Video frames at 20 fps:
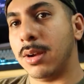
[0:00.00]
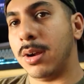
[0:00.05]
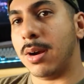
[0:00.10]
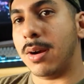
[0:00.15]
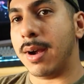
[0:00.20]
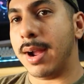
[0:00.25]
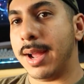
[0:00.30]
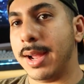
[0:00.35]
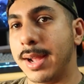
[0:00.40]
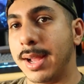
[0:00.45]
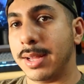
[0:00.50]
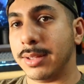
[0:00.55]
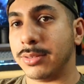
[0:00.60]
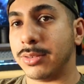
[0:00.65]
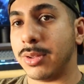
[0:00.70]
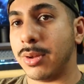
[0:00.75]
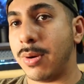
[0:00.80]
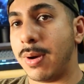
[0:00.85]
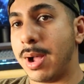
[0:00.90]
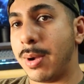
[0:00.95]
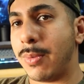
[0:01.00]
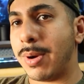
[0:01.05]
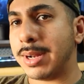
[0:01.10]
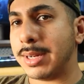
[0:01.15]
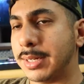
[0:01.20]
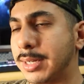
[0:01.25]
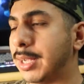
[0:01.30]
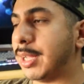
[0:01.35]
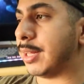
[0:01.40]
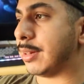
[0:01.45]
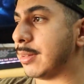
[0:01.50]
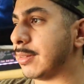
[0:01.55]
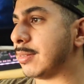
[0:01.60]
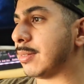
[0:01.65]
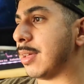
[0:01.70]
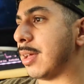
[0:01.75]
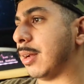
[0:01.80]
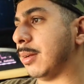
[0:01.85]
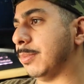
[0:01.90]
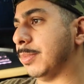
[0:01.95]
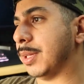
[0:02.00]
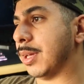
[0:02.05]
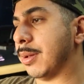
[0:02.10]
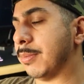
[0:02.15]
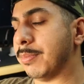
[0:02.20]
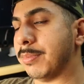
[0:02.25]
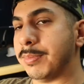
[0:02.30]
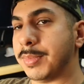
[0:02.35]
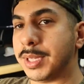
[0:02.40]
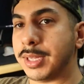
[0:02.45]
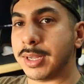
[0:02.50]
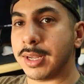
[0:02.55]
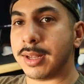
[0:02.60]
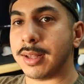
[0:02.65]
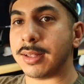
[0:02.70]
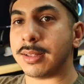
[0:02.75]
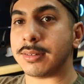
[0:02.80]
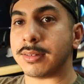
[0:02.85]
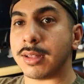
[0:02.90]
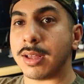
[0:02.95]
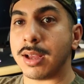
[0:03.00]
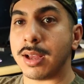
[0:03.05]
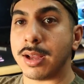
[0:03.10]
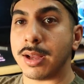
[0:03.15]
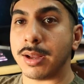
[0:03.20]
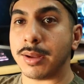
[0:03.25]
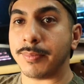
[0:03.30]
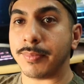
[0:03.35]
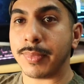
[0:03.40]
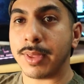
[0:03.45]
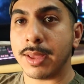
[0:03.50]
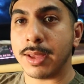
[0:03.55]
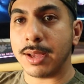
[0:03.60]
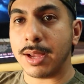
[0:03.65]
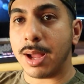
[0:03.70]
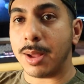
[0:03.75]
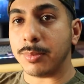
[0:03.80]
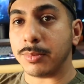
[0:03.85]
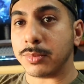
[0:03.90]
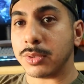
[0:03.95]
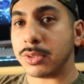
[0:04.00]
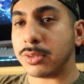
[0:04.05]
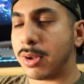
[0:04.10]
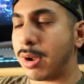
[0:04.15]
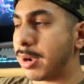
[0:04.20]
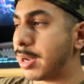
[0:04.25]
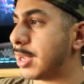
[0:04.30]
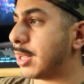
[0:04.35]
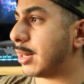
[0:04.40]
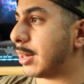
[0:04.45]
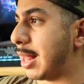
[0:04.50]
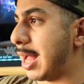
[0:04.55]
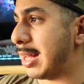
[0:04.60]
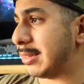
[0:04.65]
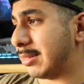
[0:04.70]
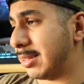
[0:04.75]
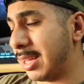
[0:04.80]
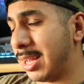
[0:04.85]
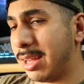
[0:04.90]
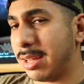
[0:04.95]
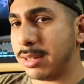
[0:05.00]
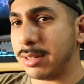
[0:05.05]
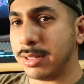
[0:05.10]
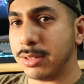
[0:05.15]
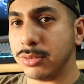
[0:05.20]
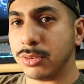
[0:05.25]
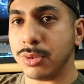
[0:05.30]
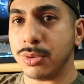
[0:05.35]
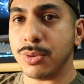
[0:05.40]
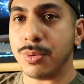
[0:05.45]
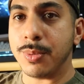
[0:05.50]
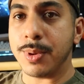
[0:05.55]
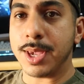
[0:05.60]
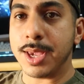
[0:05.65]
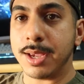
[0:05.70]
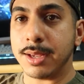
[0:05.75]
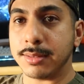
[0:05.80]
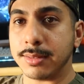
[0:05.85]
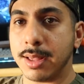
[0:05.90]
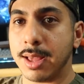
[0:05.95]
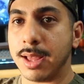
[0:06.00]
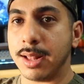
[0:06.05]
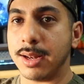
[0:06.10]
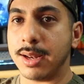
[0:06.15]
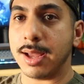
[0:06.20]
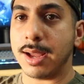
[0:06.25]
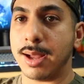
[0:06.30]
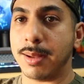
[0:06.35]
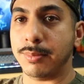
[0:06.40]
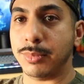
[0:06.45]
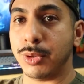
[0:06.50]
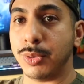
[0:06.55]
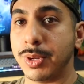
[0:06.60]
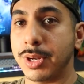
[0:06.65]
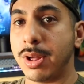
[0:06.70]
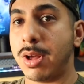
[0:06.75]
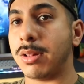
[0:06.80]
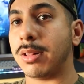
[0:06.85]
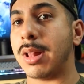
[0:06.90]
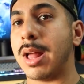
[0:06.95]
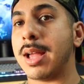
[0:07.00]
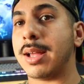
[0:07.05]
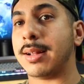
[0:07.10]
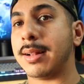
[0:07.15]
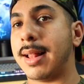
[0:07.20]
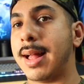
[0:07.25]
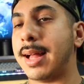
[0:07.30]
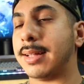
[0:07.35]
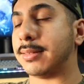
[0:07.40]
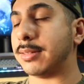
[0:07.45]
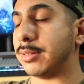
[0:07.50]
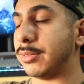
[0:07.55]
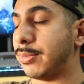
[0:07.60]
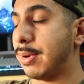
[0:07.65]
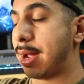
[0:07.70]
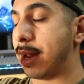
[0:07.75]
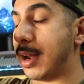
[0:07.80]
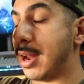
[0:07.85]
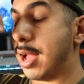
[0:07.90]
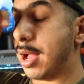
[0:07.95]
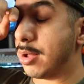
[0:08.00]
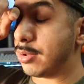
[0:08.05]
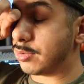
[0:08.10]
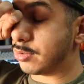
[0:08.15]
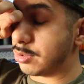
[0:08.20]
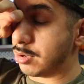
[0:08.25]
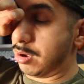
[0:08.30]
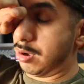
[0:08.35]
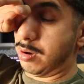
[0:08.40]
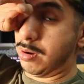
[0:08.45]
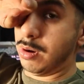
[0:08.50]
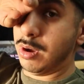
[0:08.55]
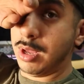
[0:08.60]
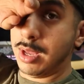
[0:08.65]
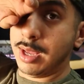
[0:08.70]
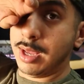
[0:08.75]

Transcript: Alright guys, so I wanted to get the setup done because I'm starting class again in 2 weeks, and I'm doing online classes right now, so